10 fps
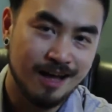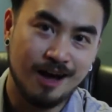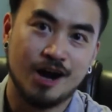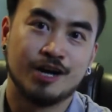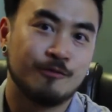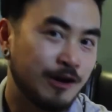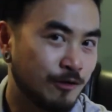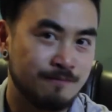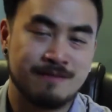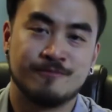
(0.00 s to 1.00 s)
hardware
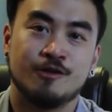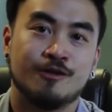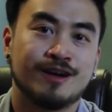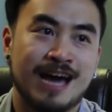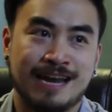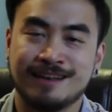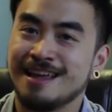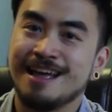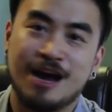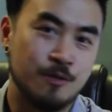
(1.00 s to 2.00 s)
equipment mo, kahit
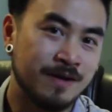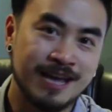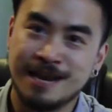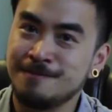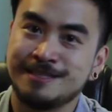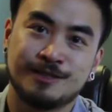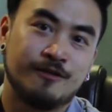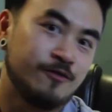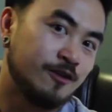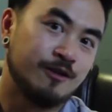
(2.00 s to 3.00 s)
anong mangyari pa sa
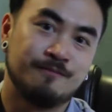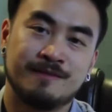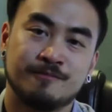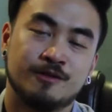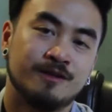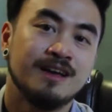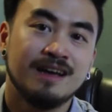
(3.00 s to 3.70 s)
software equipment mo,